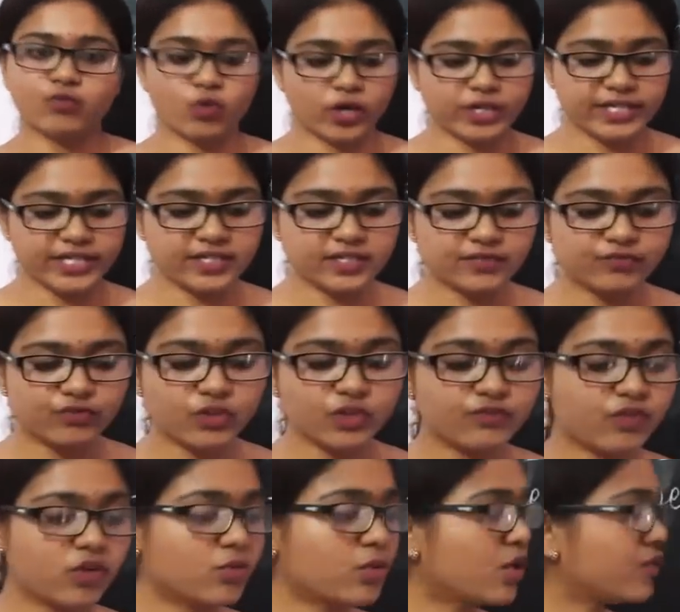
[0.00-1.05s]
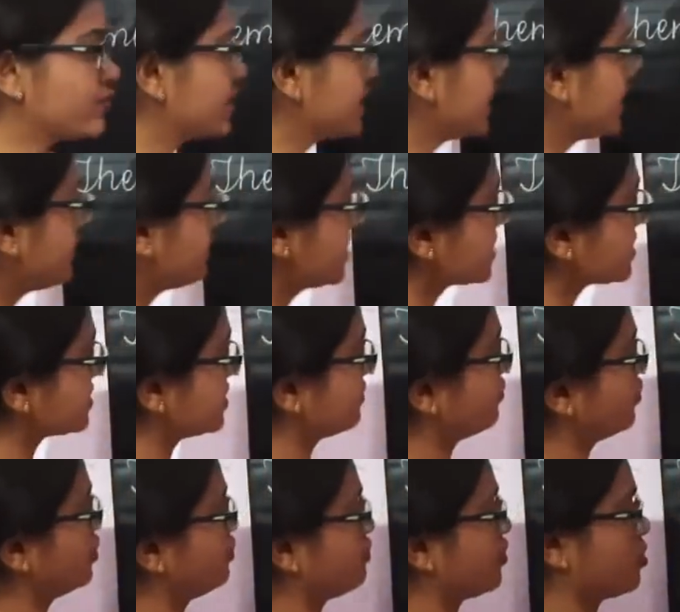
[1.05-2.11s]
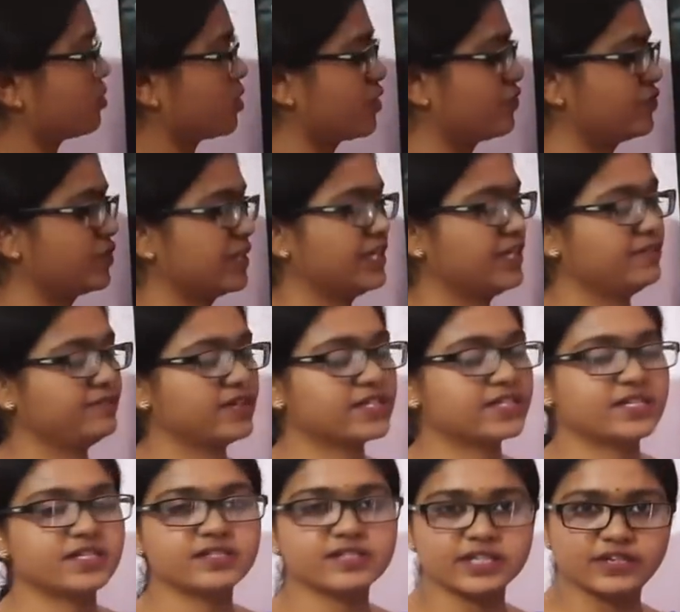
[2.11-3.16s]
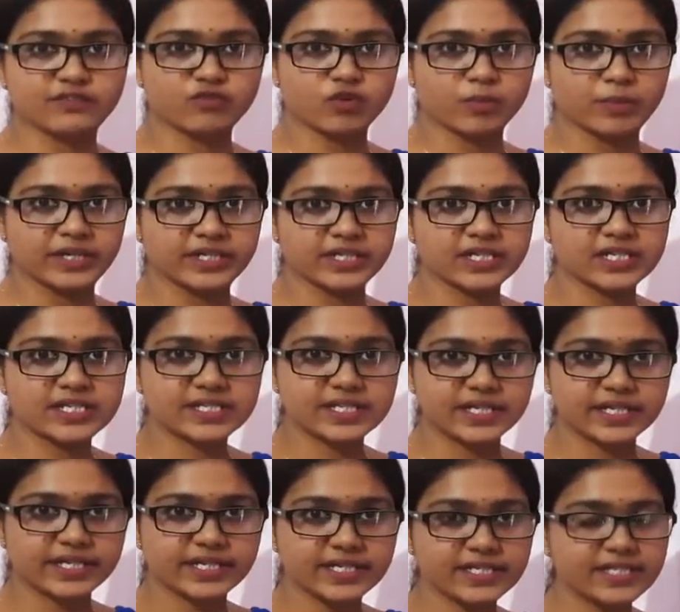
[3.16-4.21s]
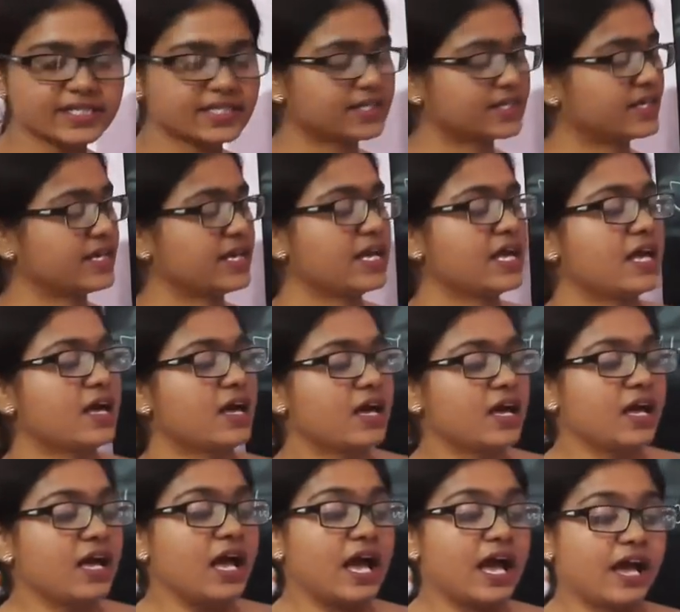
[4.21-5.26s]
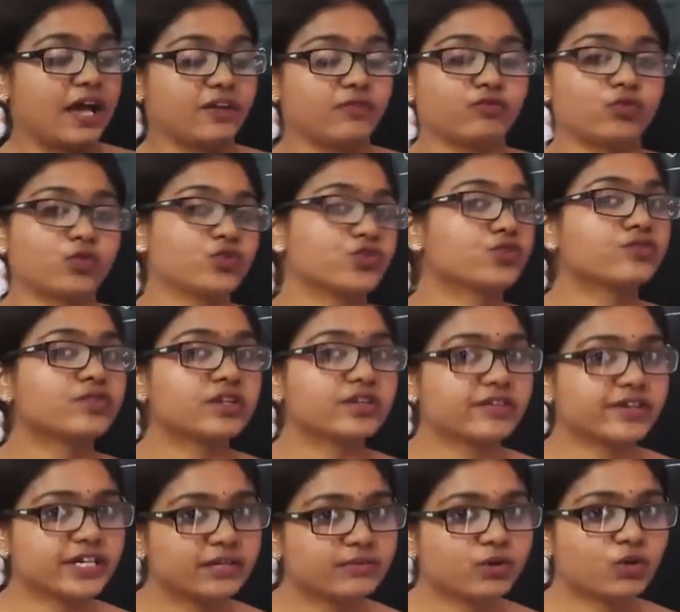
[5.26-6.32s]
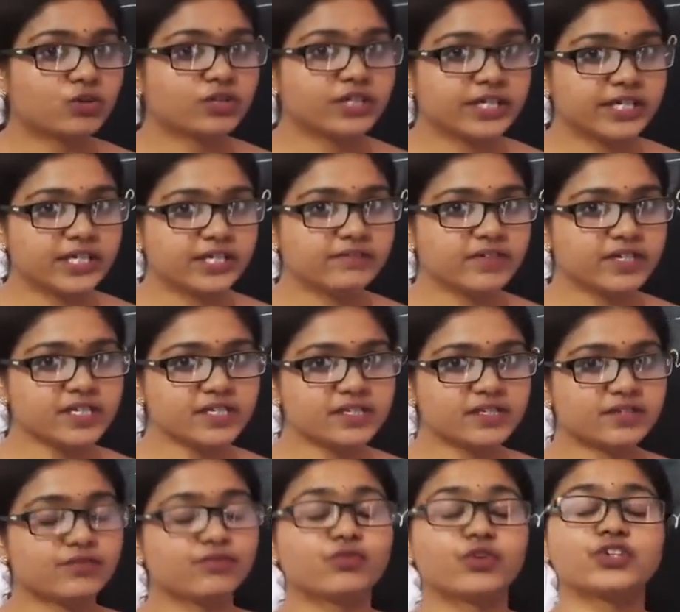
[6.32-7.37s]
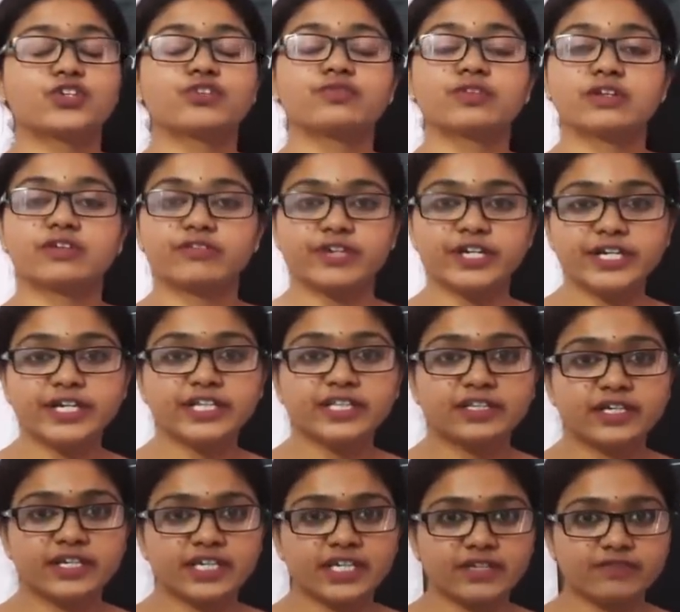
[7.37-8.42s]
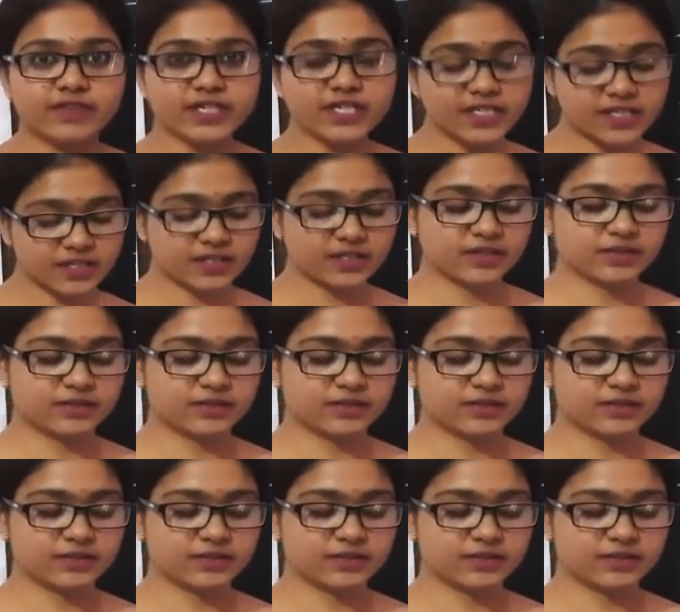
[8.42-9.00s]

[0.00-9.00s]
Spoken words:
what is the full form of the EVS. The full form of the EVS is environmental studies. And what you will read about the EVS, what you will read in the EVS,